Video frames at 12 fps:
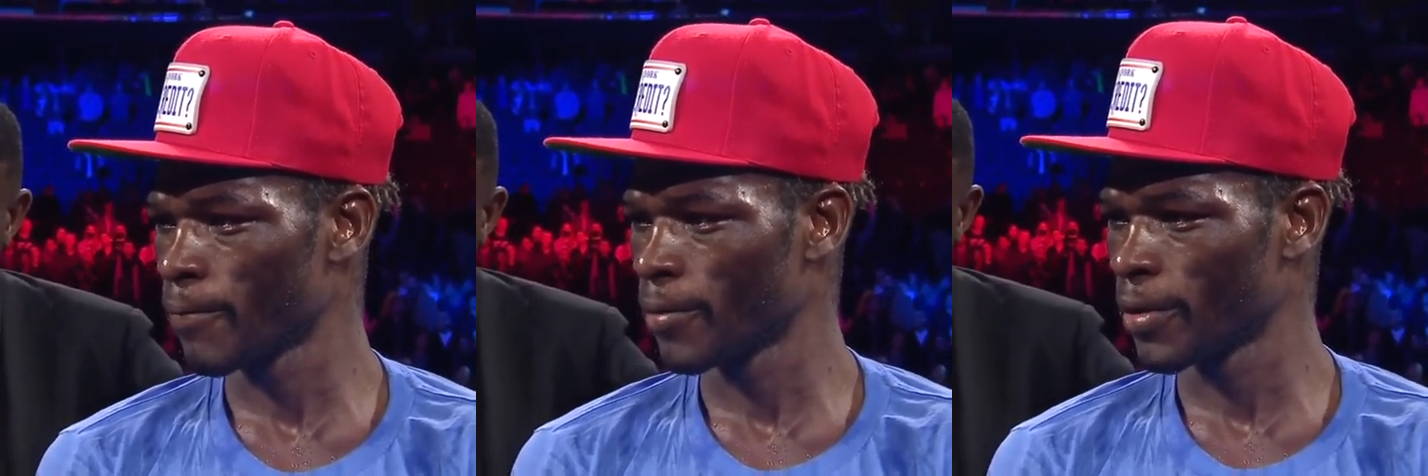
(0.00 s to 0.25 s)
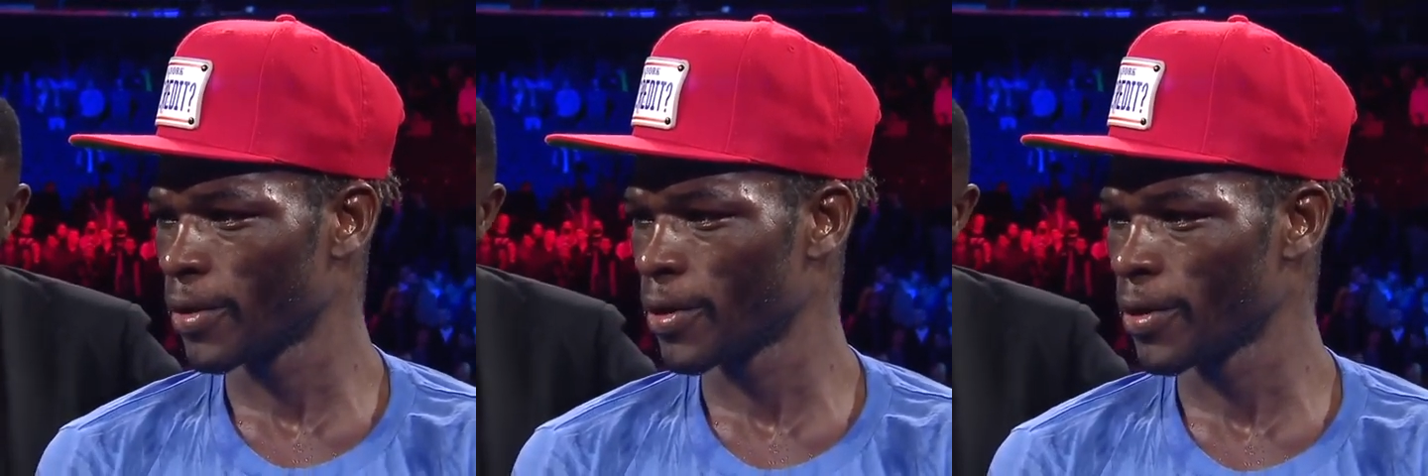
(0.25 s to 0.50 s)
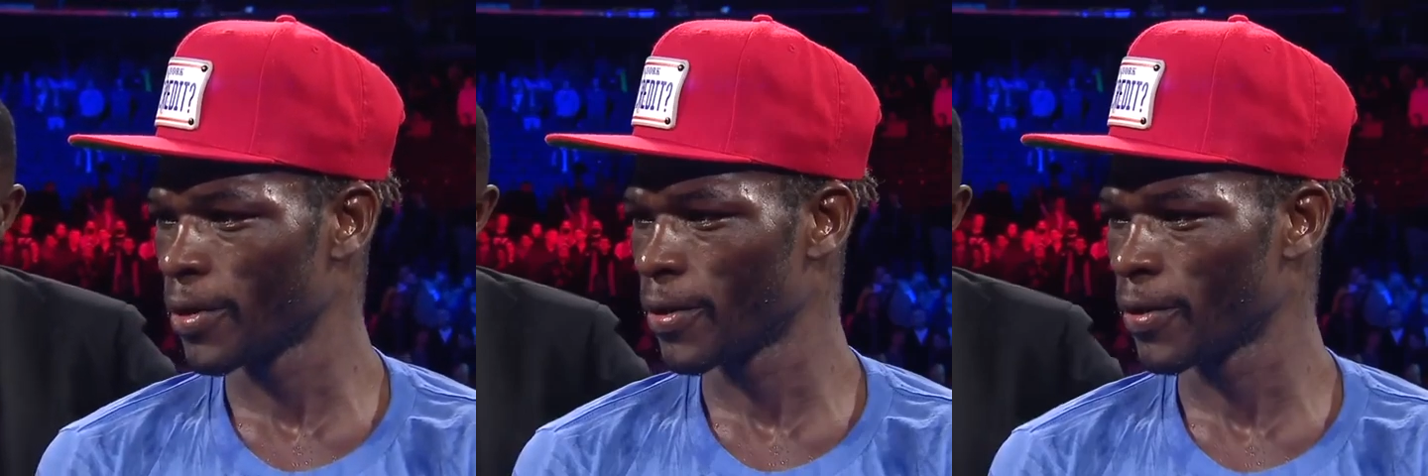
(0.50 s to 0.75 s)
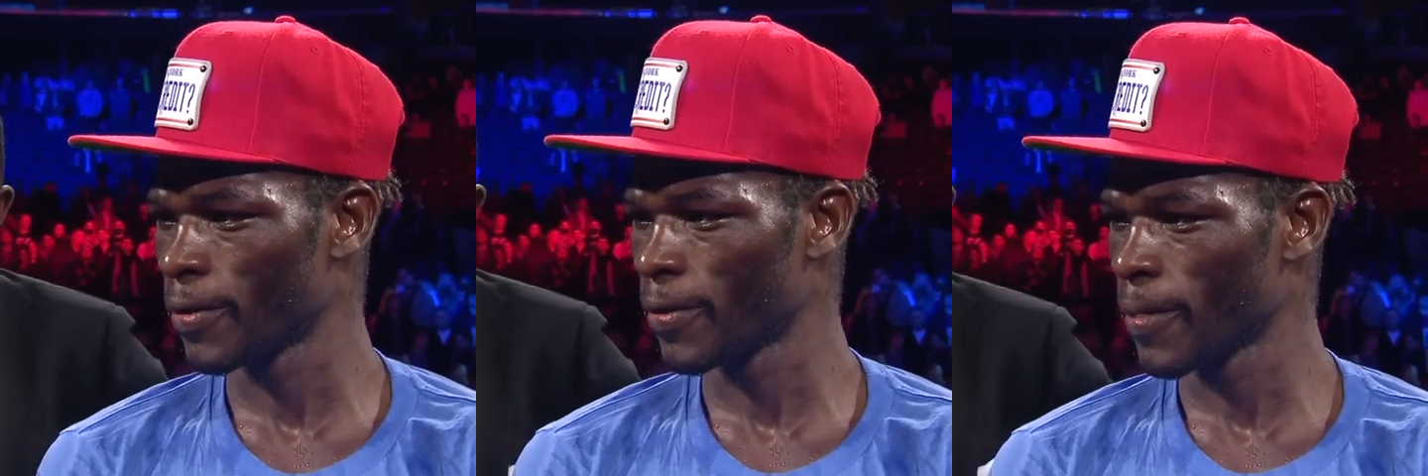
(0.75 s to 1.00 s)
people well.
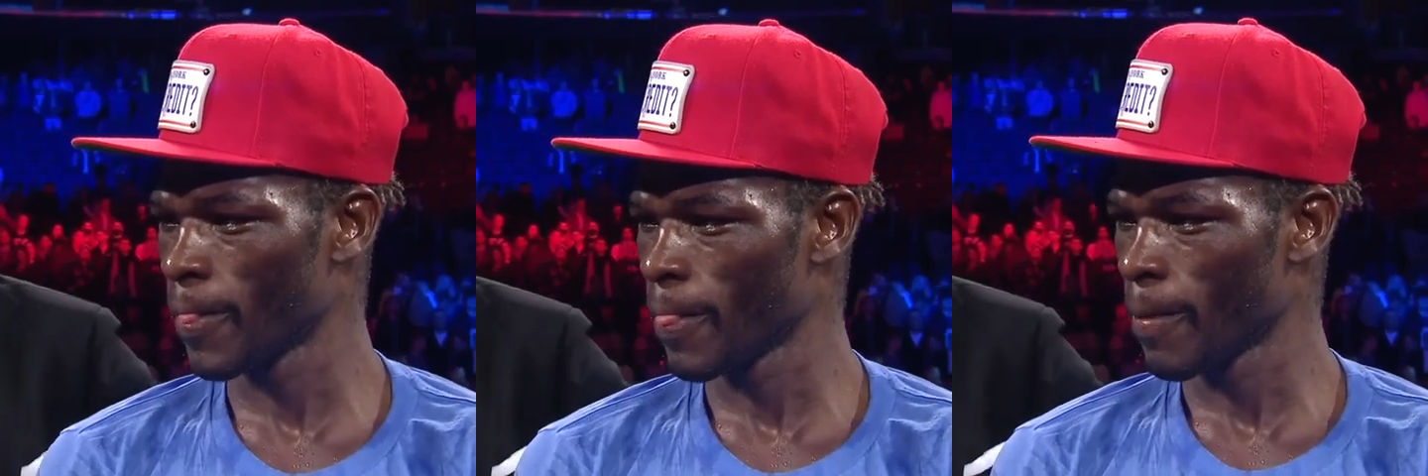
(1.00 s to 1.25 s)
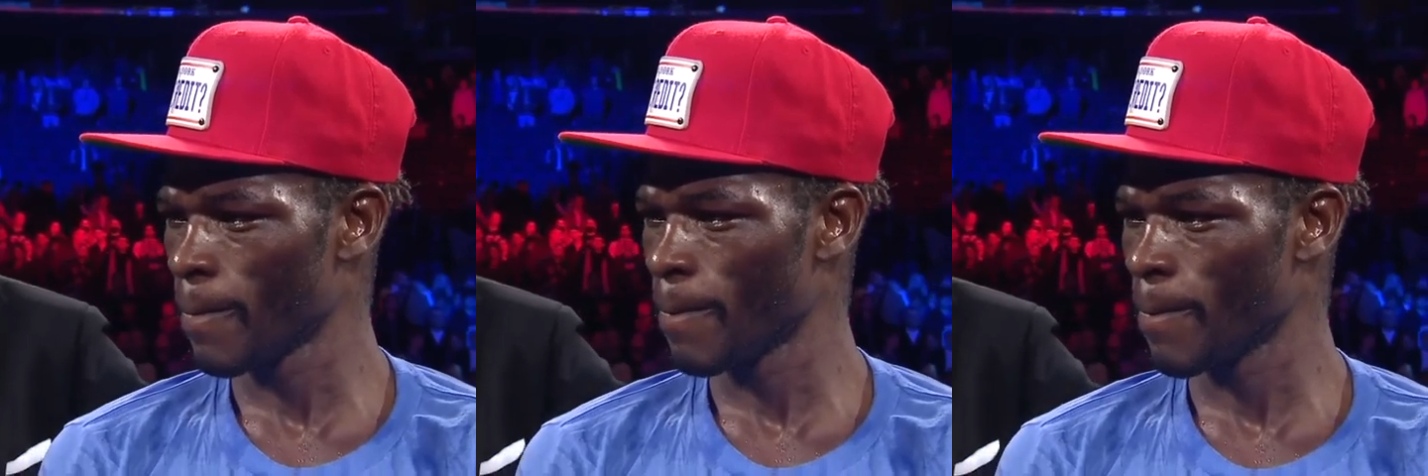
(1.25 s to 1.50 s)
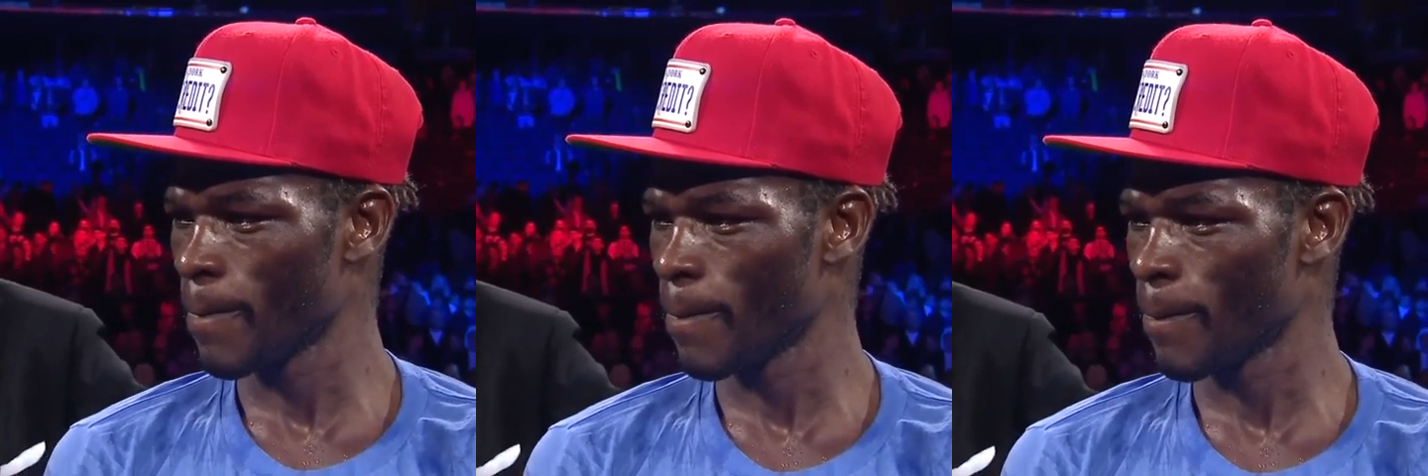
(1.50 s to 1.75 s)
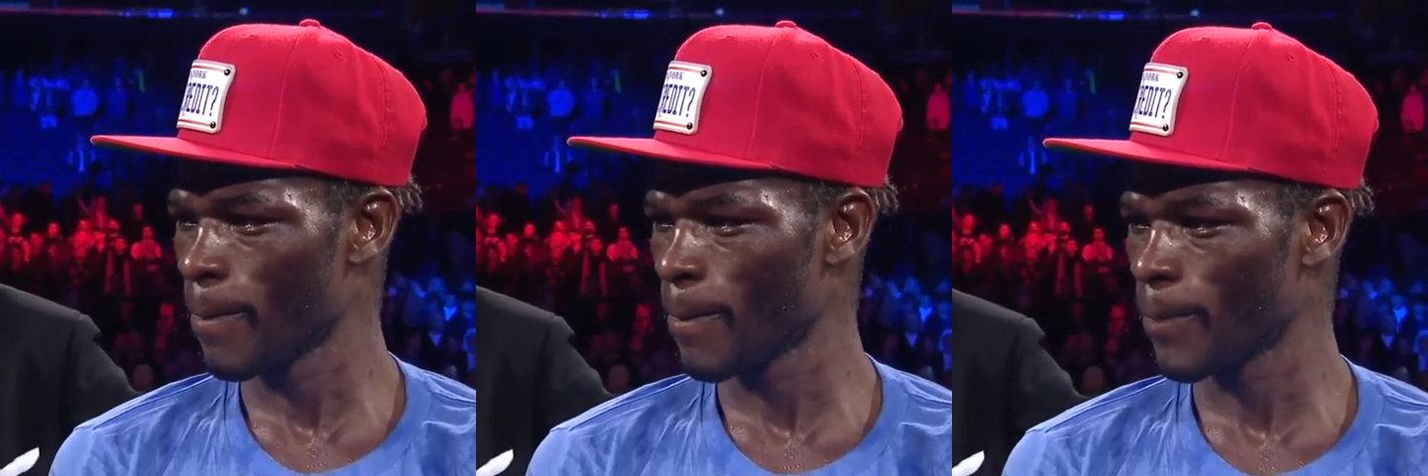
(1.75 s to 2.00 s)
Where do you go from
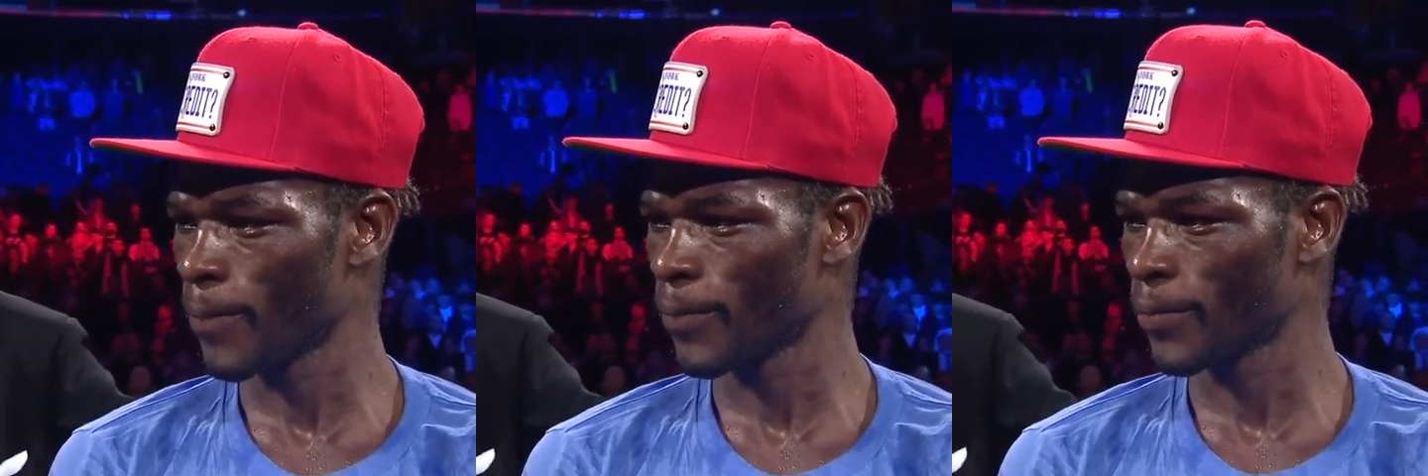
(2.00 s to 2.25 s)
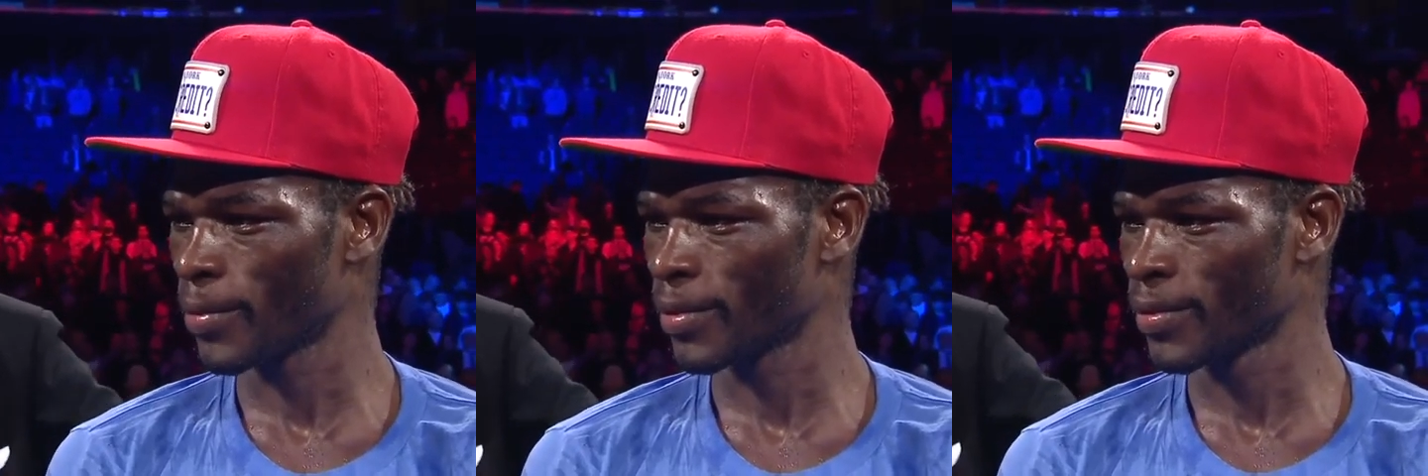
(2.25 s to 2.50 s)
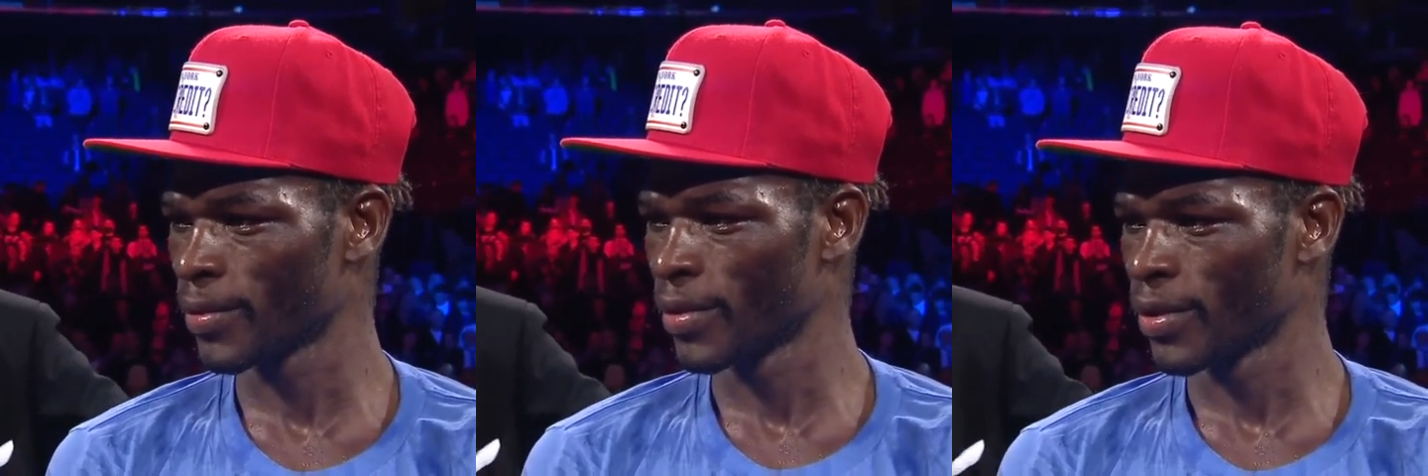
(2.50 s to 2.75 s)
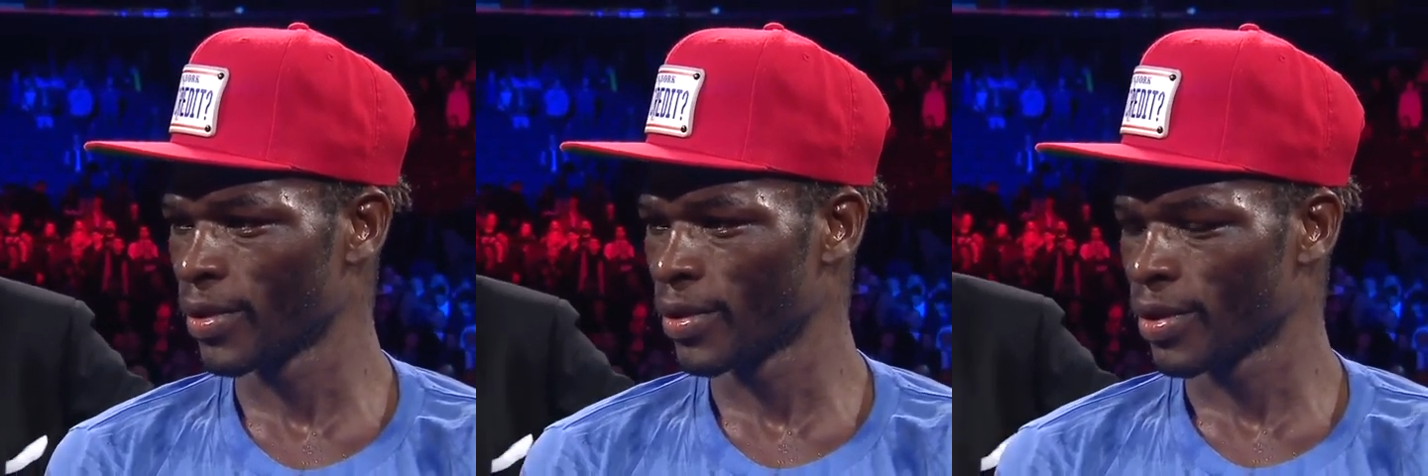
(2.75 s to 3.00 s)
here? What do you want to do
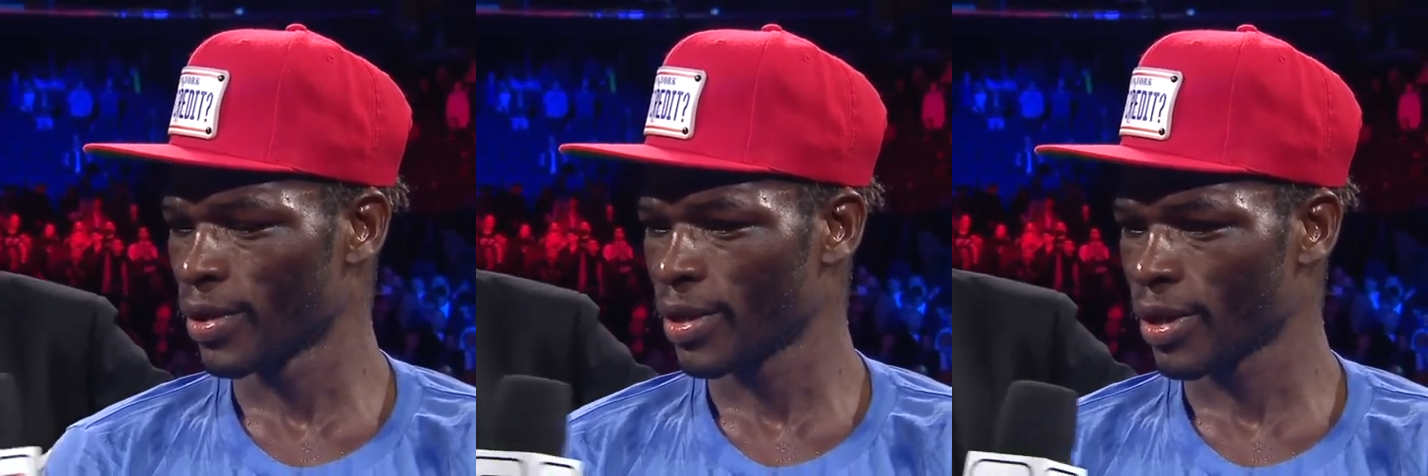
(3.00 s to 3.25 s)
next?